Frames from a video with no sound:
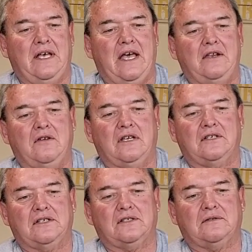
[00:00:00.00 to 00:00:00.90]
and you can
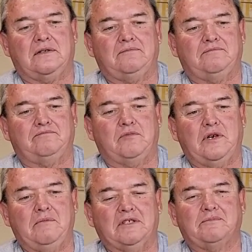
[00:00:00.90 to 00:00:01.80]
just
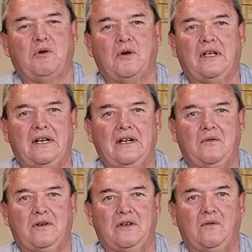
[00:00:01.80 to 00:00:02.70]
pretty much poke it
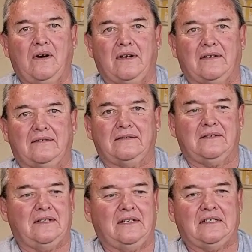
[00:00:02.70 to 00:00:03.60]
anywhere you want.
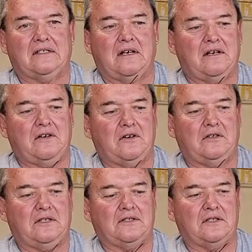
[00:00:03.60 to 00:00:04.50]
It's not going to
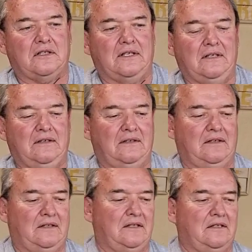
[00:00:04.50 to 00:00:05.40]
hurt the chili.
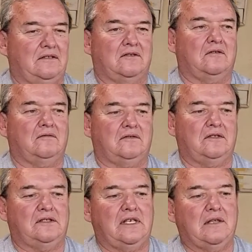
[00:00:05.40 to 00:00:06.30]
So you
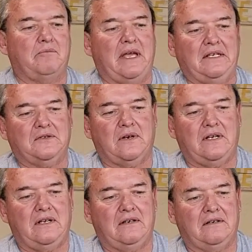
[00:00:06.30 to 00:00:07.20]
see the base right
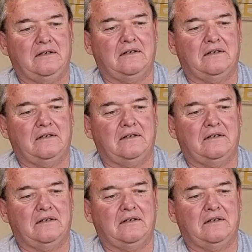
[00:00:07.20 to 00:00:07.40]
here?